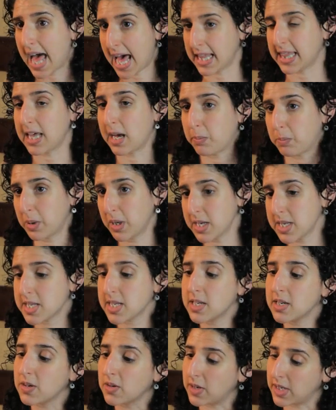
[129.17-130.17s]
at that
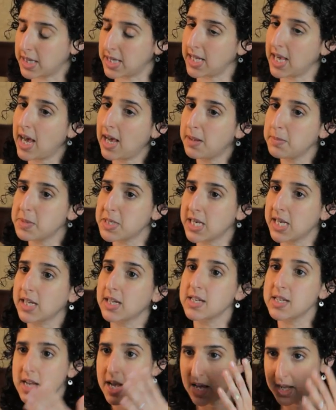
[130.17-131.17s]
person or at the
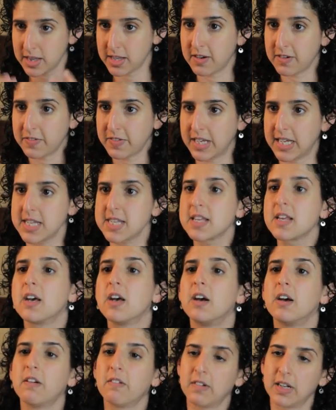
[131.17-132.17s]
object on their face
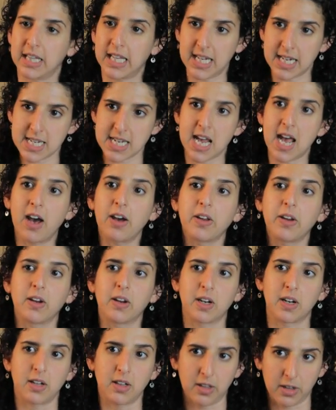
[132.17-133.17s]
relate to how
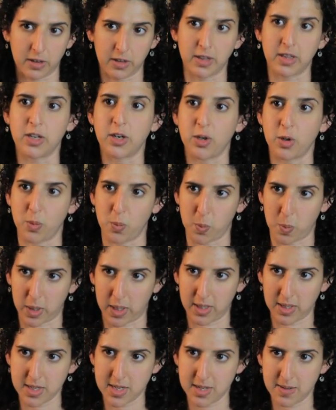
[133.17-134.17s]
you're going to learn the new
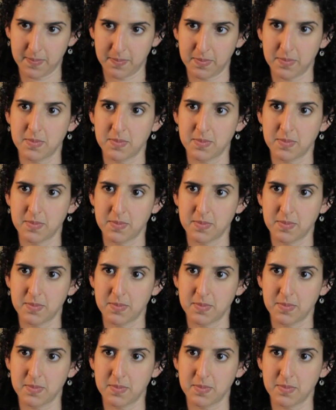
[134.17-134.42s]
word?